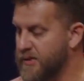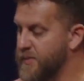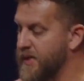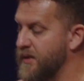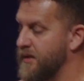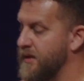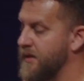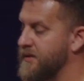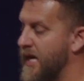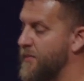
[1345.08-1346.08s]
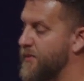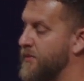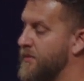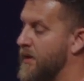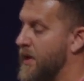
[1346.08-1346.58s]
be the example.
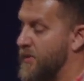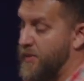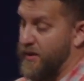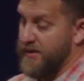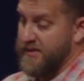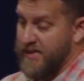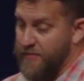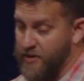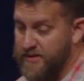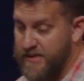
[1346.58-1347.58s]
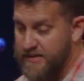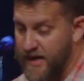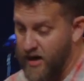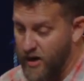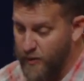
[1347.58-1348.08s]
But Paul doesn't stop there. He says, I
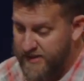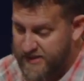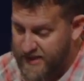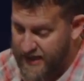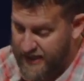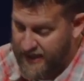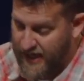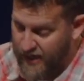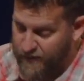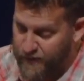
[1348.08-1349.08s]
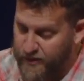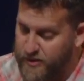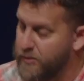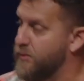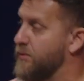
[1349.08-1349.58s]
always thank God for
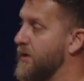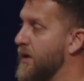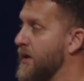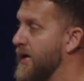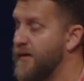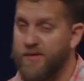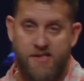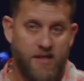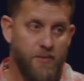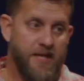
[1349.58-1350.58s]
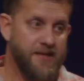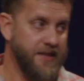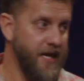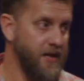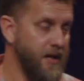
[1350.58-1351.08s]
you. Every Sunday we get
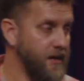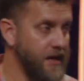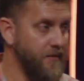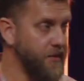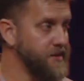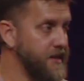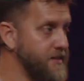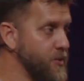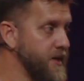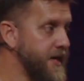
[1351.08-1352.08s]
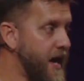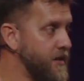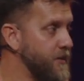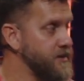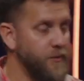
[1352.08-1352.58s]
together, and I love our Sunday morning
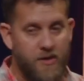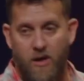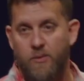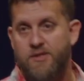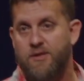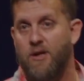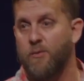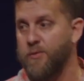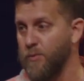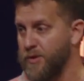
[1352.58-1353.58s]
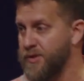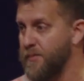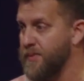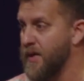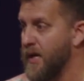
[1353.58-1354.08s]
gatherings, and we always start with worship.
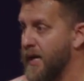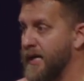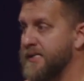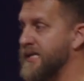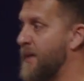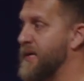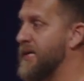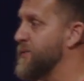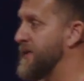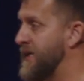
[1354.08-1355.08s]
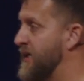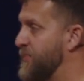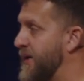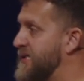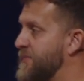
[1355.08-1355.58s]
And it's not because we needed a
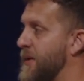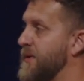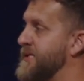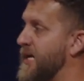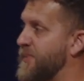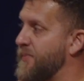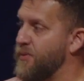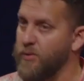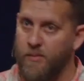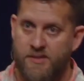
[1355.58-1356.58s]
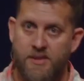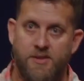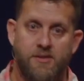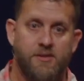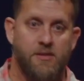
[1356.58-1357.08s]
place to be able to take people who are
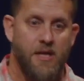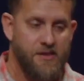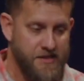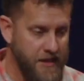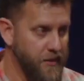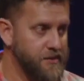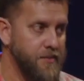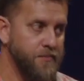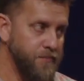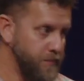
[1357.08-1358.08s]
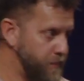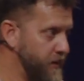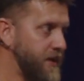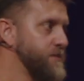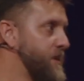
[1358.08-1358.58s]
musicians and singers and
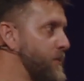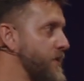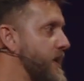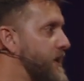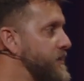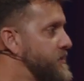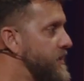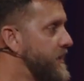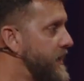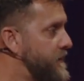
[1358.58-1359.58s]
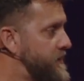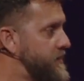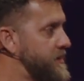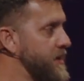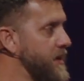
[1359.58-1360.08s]
put them somewhere they can use their
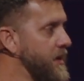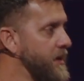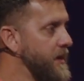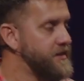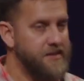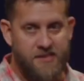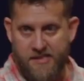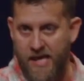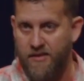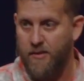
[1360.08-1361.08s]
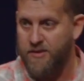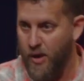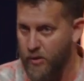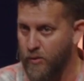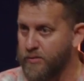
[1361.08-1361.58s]
gifts. It's to set the
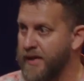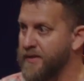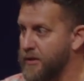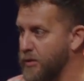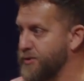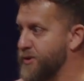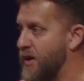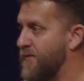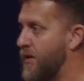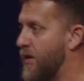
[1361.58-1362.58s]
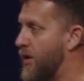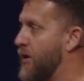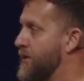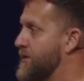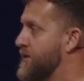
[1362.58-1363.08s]
tone and the culture of our
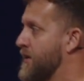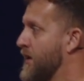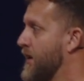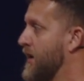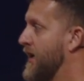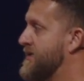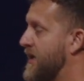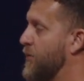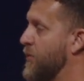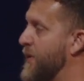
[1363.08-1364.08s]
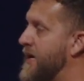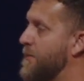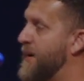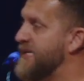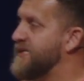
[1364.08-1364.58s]
heart. It's that when we
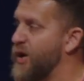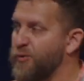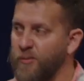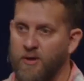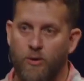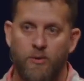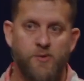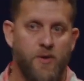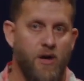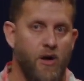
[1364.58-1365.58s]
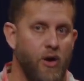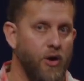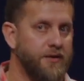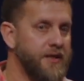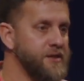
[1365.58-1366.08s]
best hear from the Lord is when our
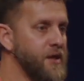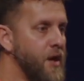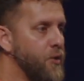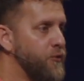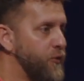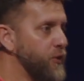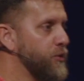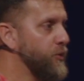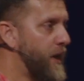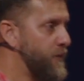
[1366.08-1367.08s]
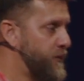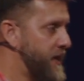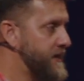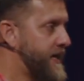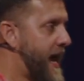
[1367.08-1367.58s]
heart is fertile ground for
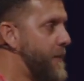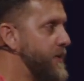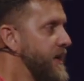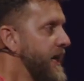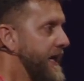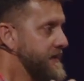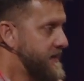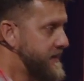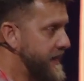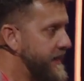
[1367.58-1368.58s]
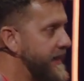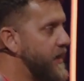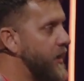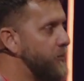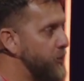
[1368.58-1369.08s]
that to happen. And singing
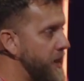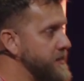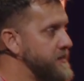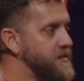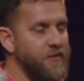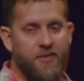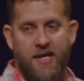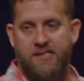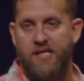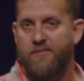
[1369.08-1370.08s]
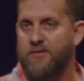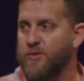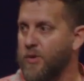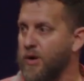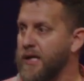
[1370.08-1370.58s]
our praises of thanksgiving
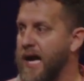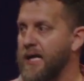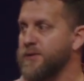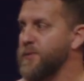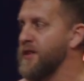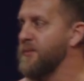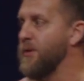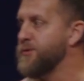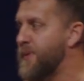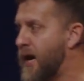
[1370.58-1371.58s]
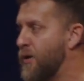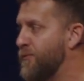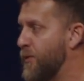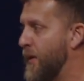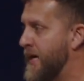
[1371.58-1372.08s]
to our God is one of the most
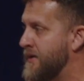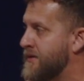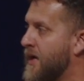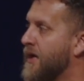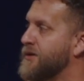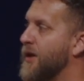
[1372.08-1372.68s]
powerful ways to